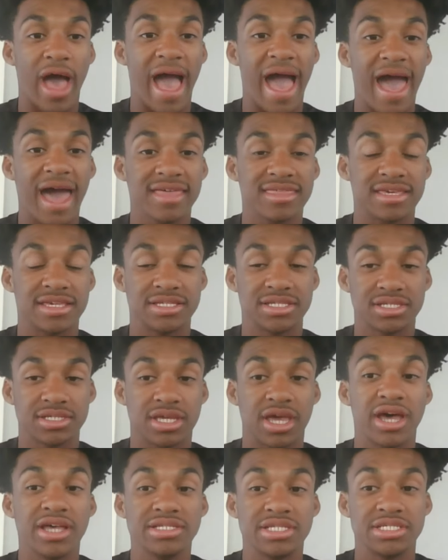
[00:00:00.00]
athlete,
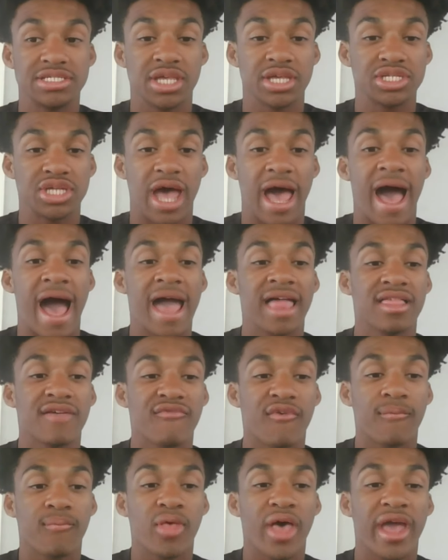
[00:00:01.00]
because he's such a
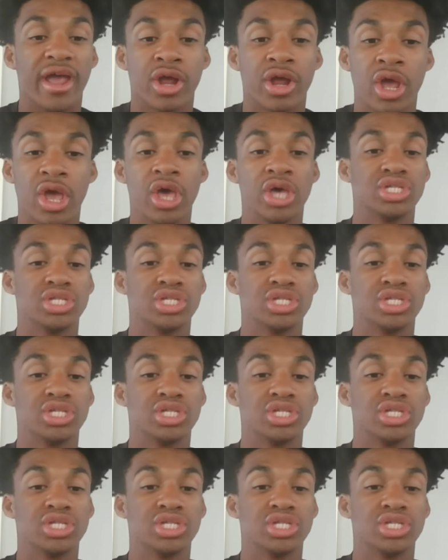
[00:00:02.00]
high-level player.